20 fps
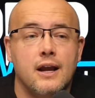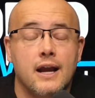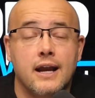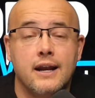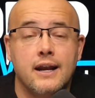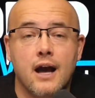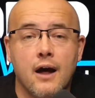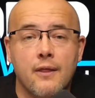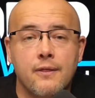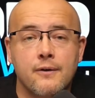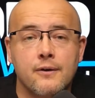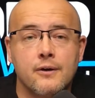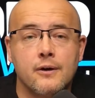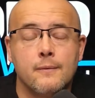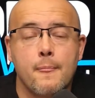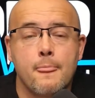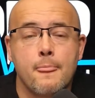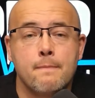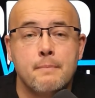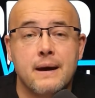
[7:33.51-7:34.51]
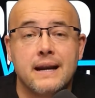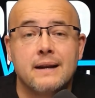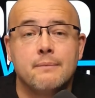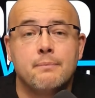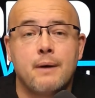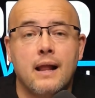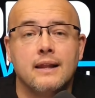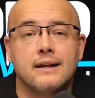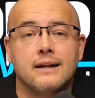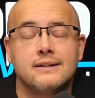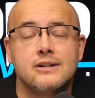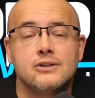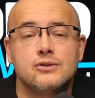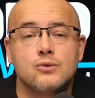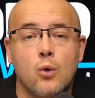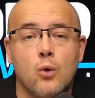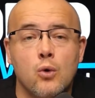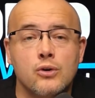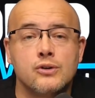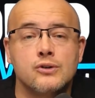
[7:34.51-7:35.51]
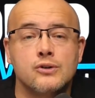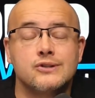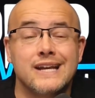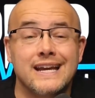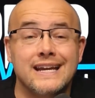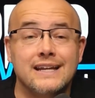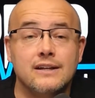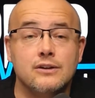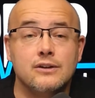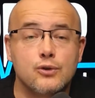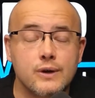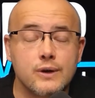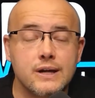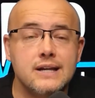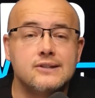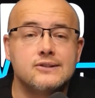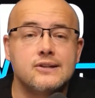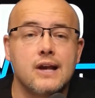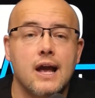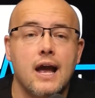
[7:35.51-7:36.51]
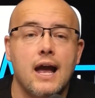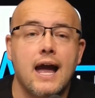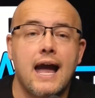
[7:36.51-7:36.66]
and other metabolic disorders increase